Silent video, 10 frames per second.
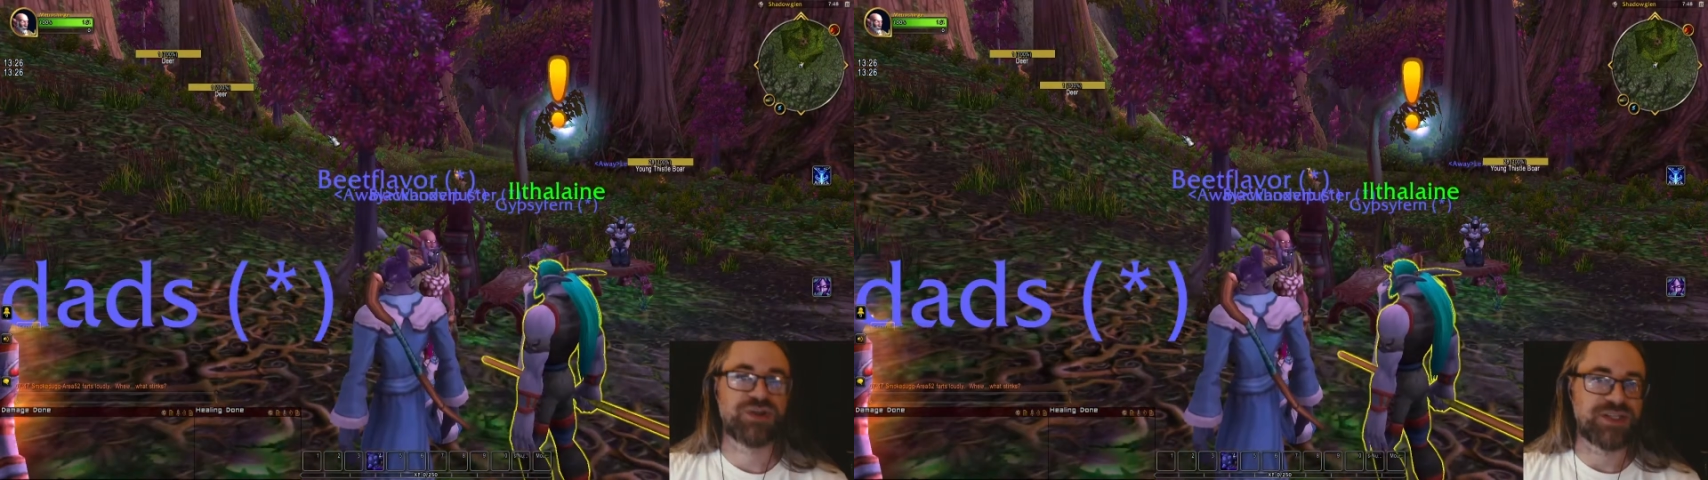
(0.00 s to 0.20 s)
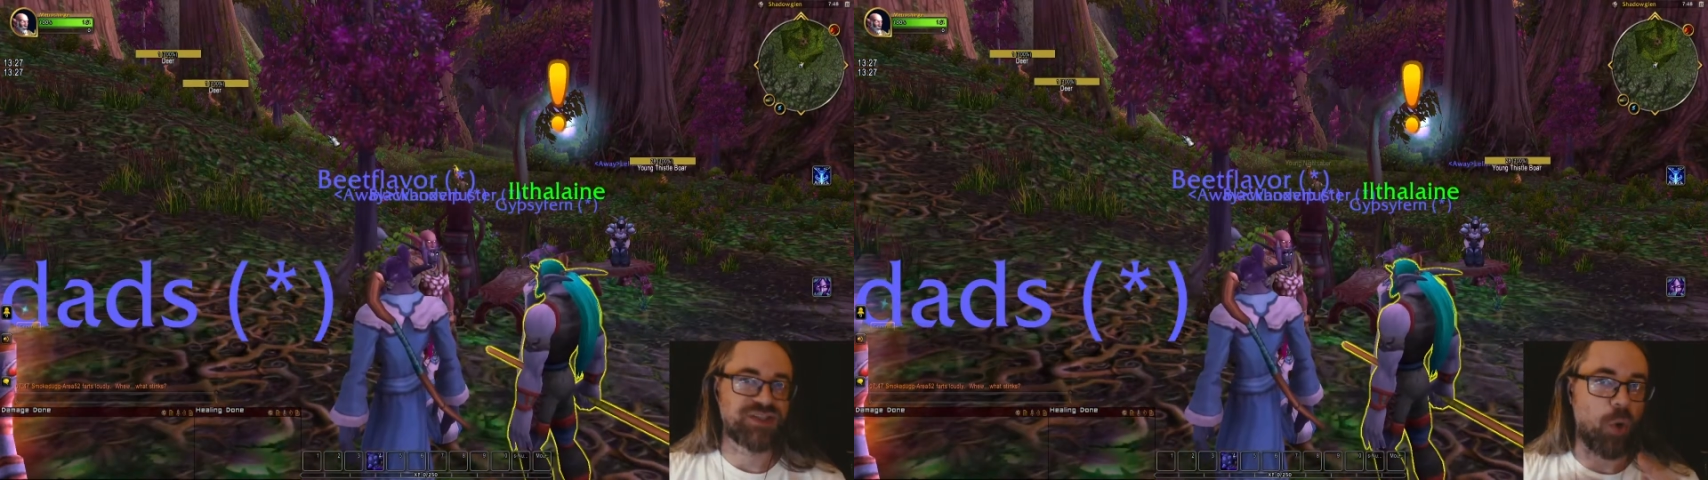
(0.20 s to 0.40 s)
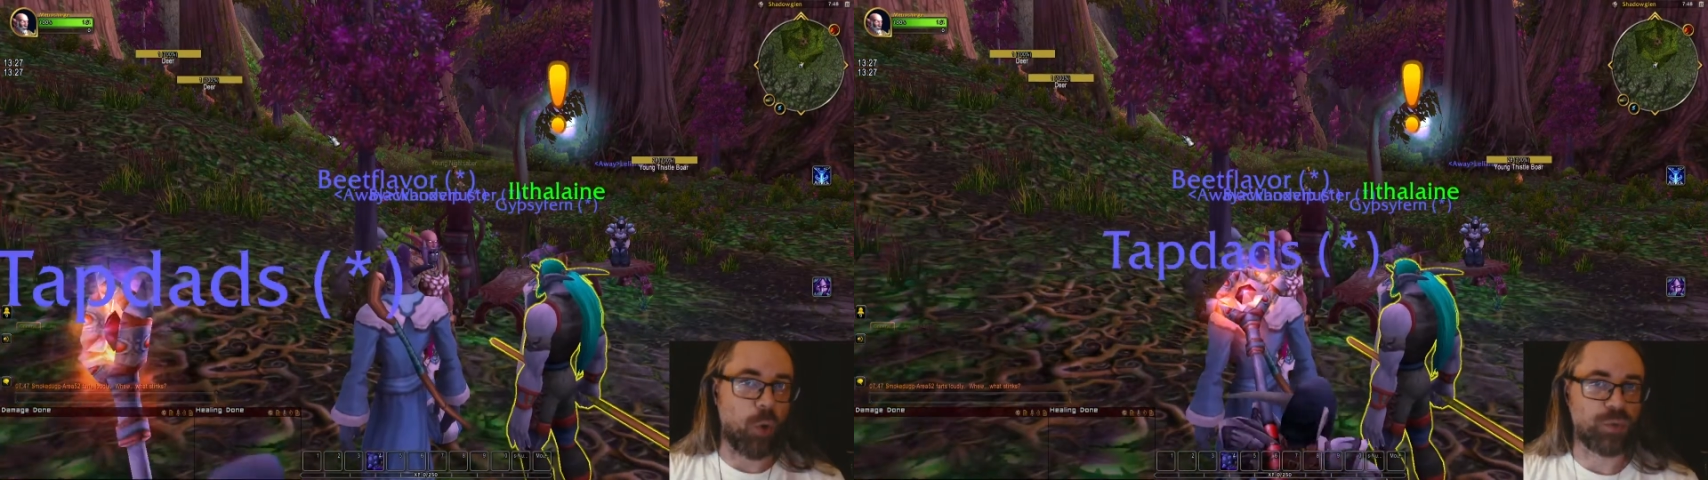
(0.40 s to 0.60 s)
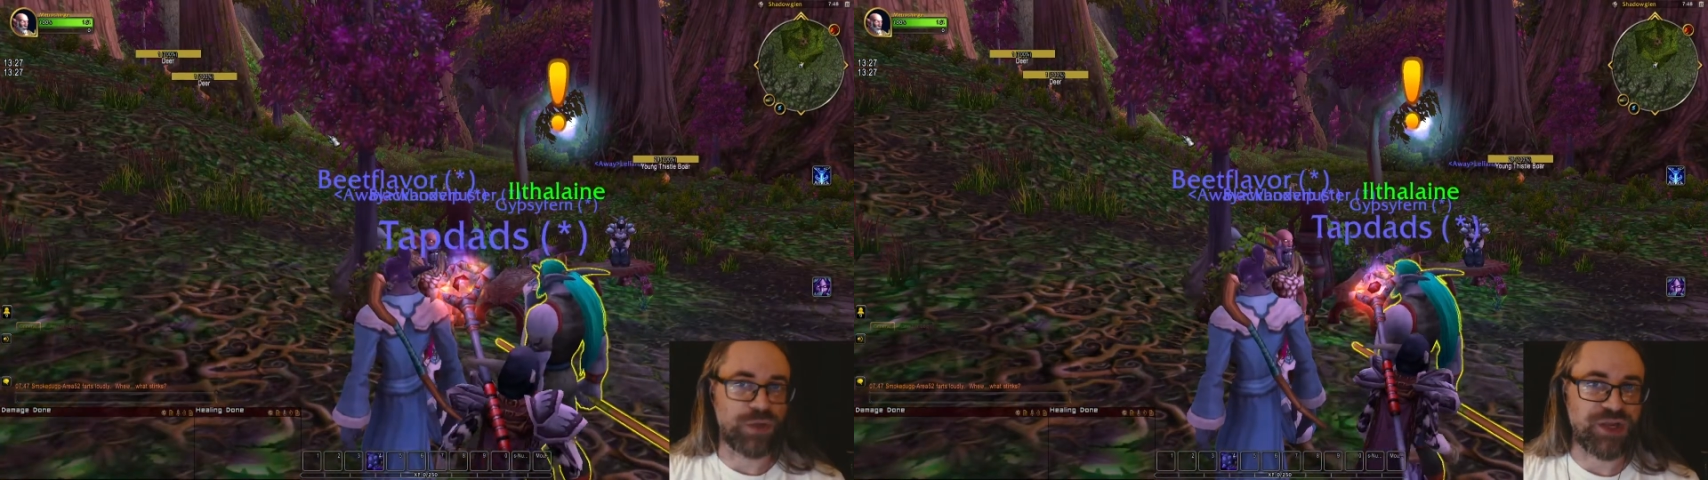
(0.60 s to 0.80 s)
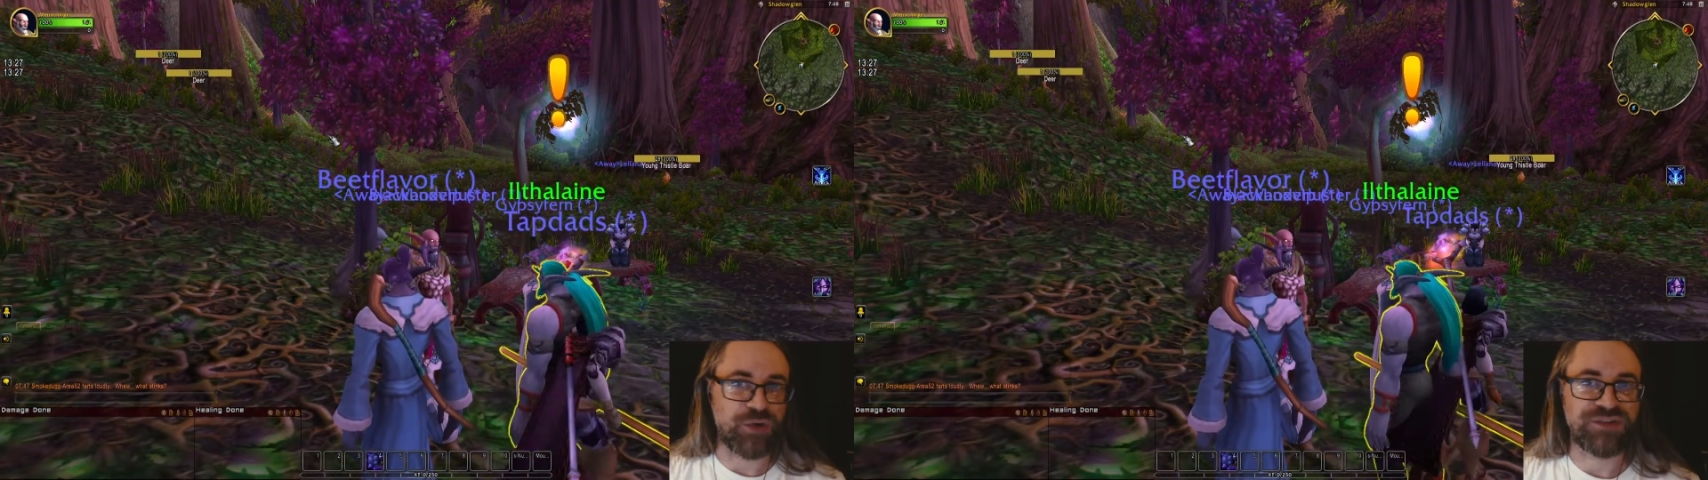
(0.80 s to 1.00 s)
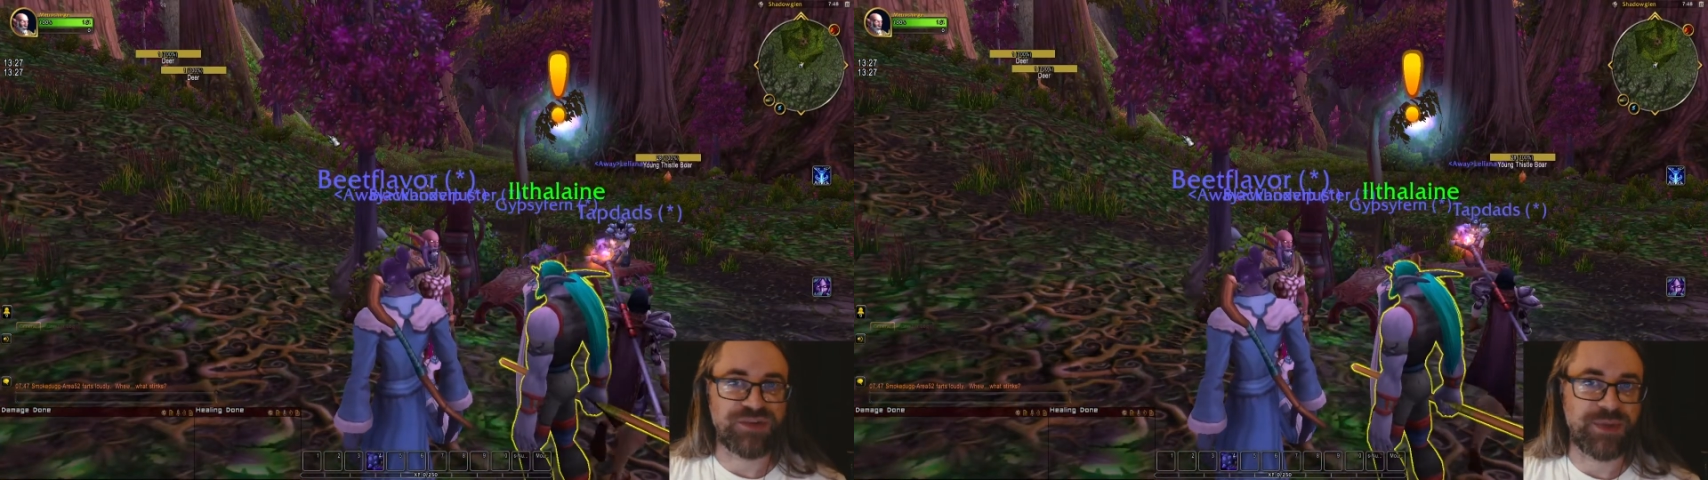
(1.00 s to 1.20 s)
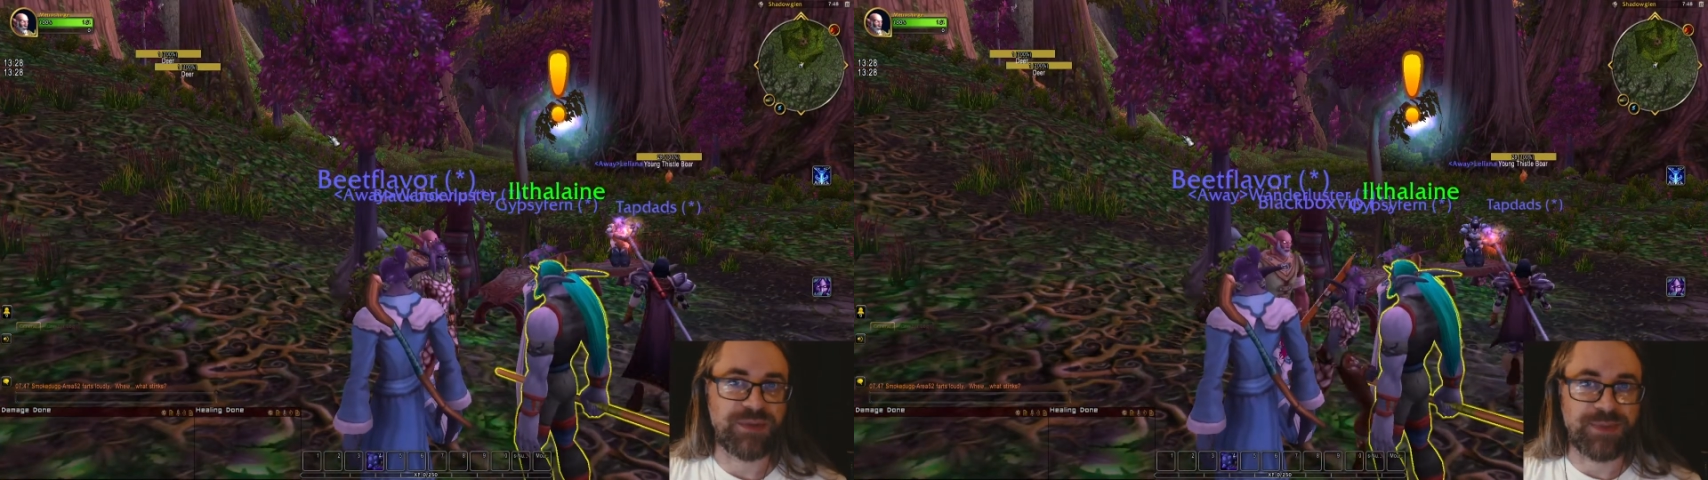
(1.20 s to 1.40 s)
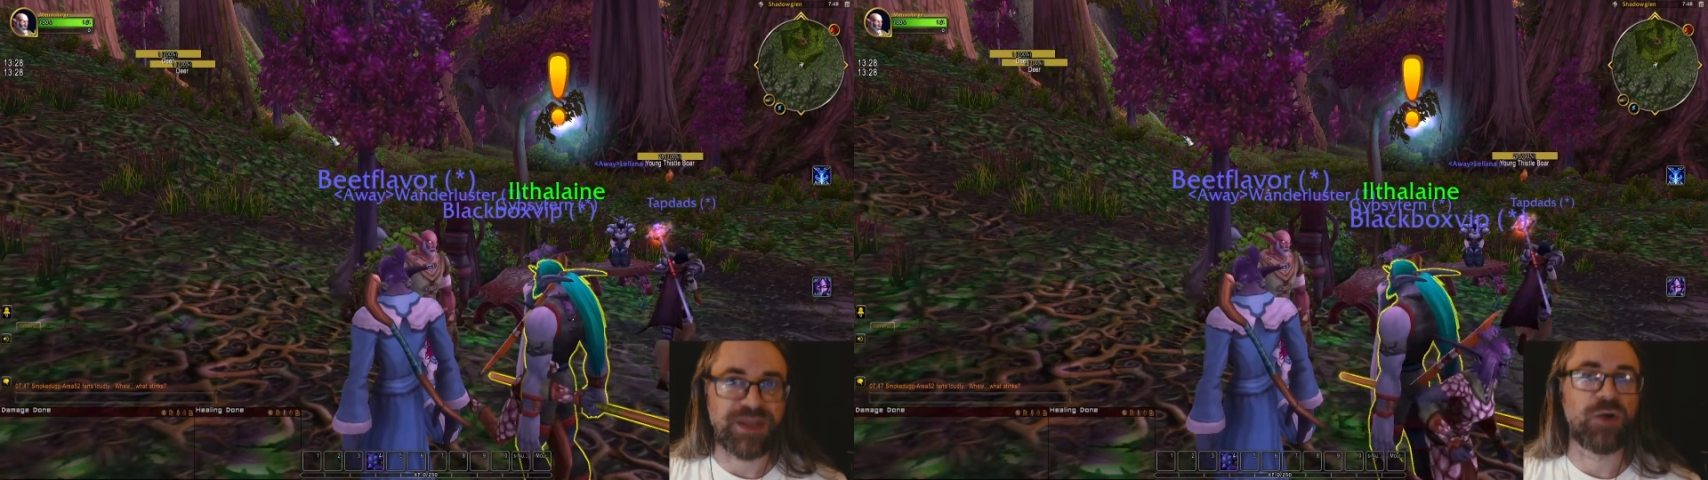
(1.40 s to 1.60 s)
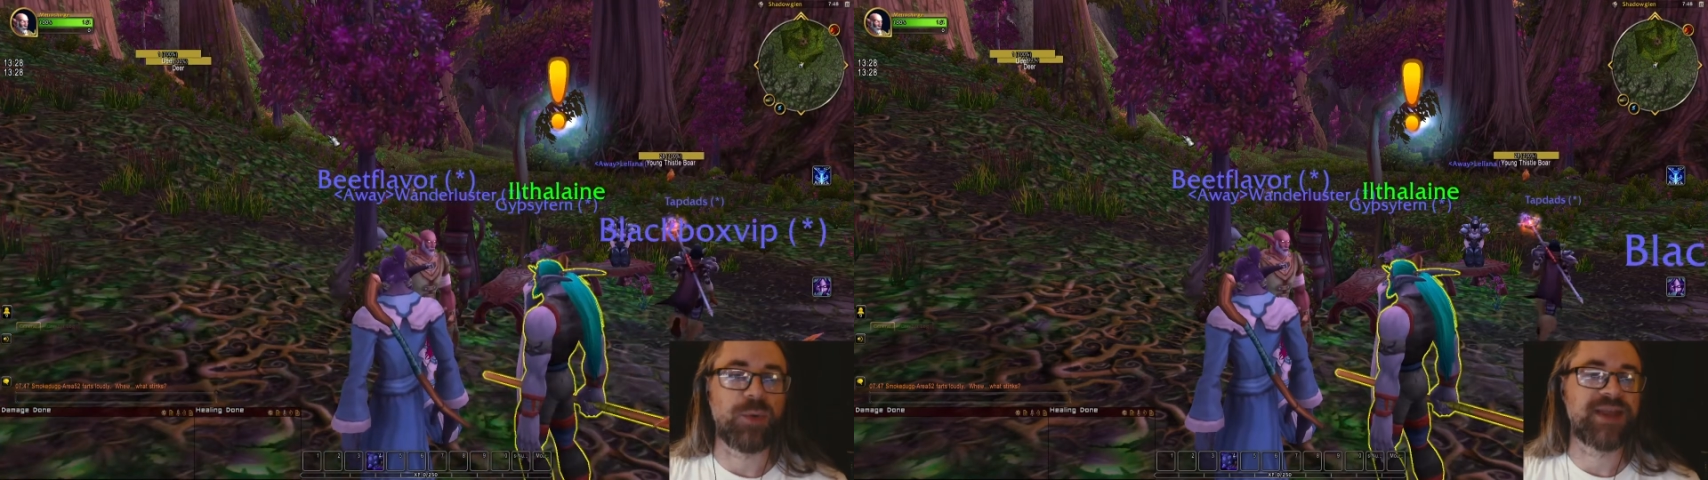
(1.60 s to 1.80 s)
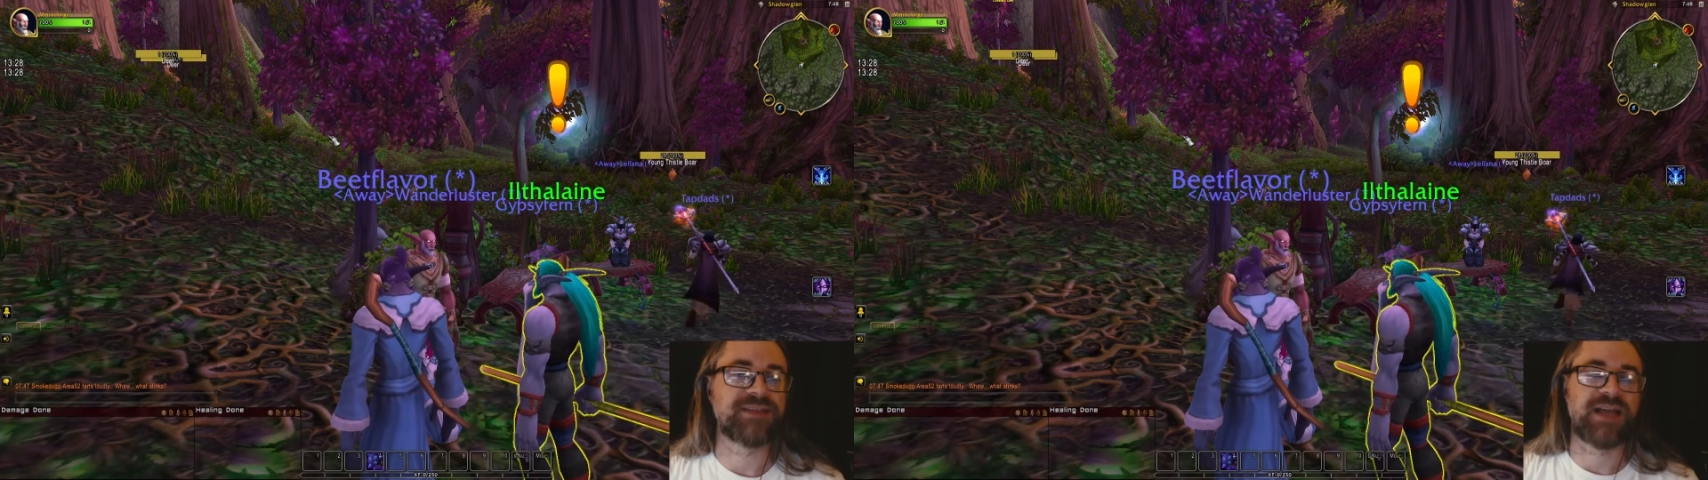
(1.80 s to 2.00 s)
So it's only going to be B O
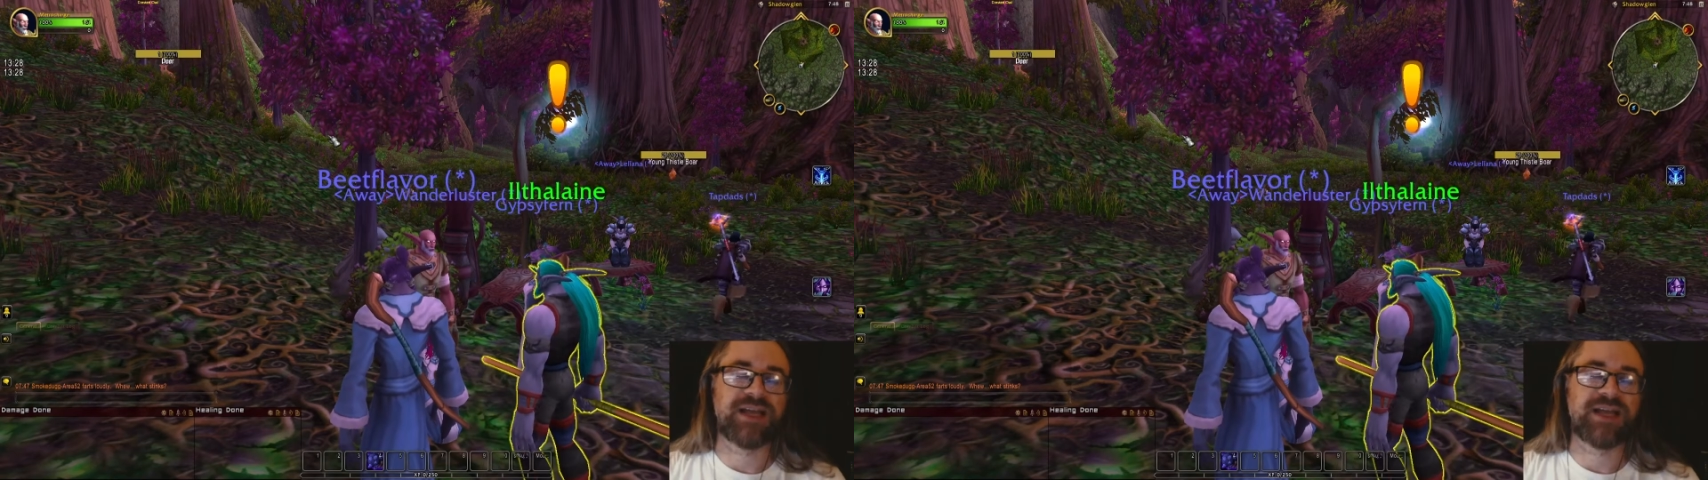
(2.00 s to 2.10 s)
Es.